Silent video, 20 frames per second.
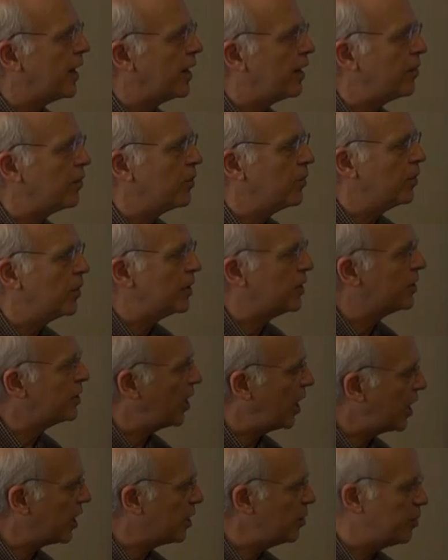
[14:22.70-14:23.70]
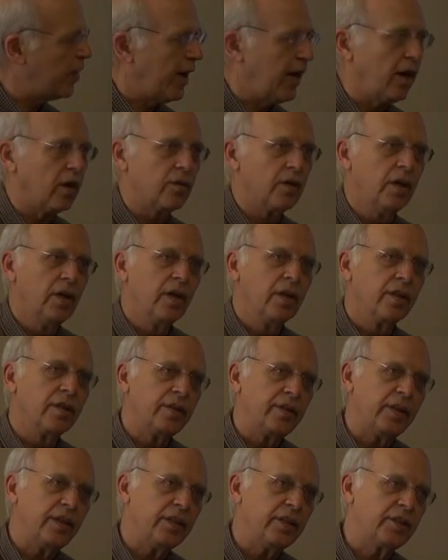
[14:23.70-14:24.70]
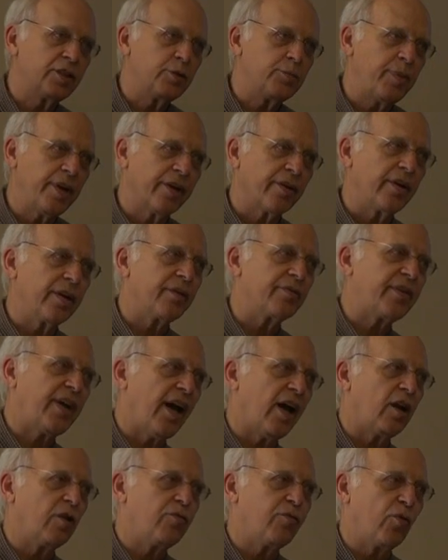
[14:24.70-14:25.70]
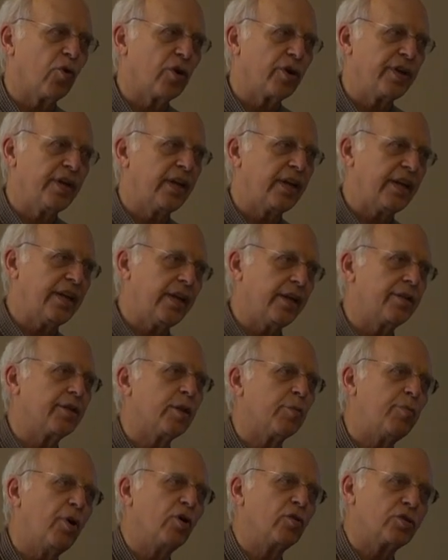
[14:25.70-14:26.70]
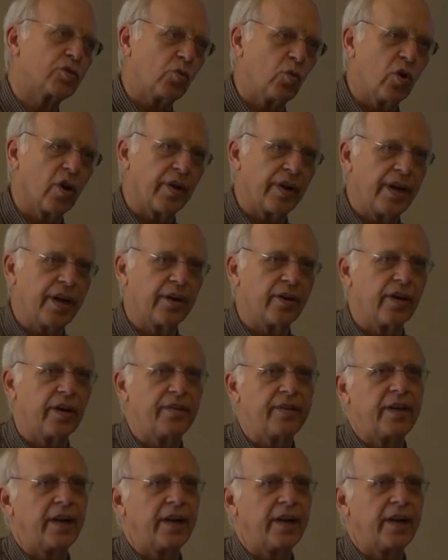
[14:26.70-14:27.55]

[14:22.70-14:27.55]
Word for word: I would talk about the spirit of California in the post-war era,